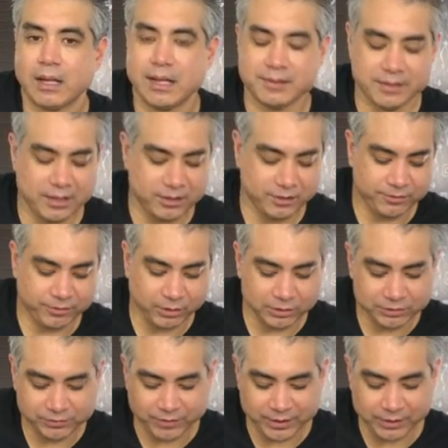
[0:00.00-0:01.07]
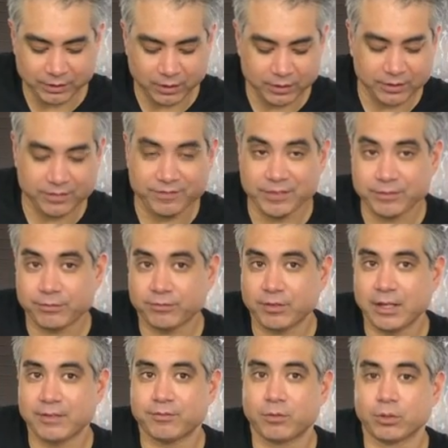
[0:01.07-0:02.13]
And then your first finger on the 5th
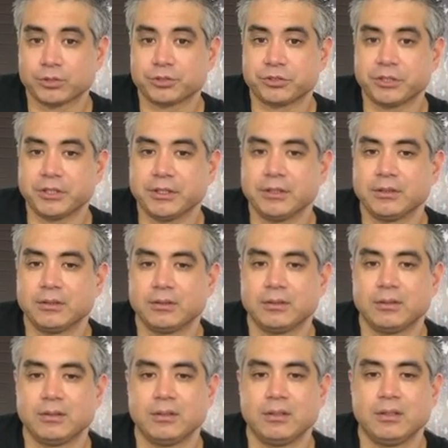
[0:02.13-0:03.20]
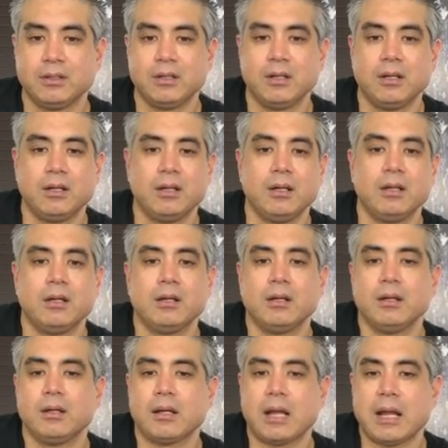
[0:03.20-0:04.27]
fret 4th string,
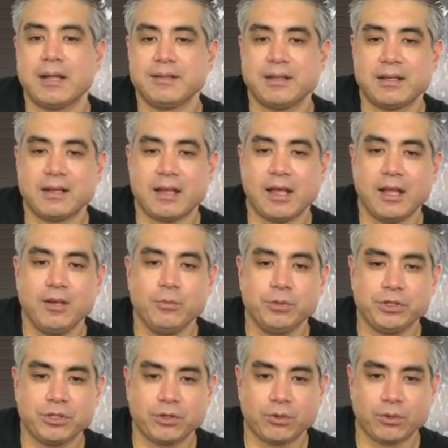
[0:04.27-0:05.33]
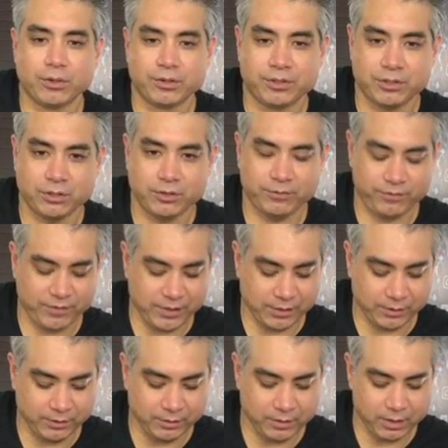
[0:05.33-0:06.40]
and then end with your 3rd
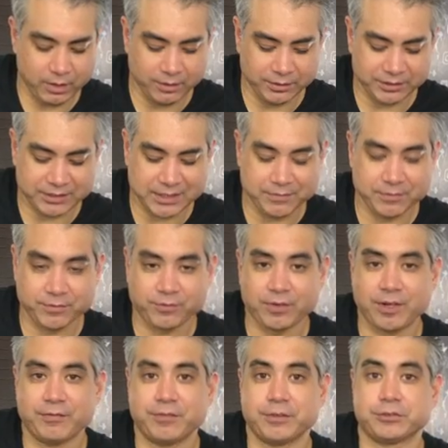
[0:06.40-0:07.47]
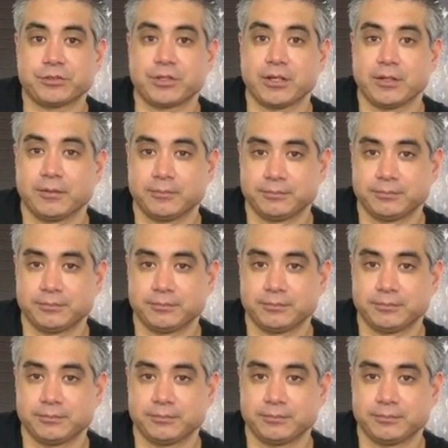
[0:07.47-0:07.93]
finger on the 7th fret 5th string.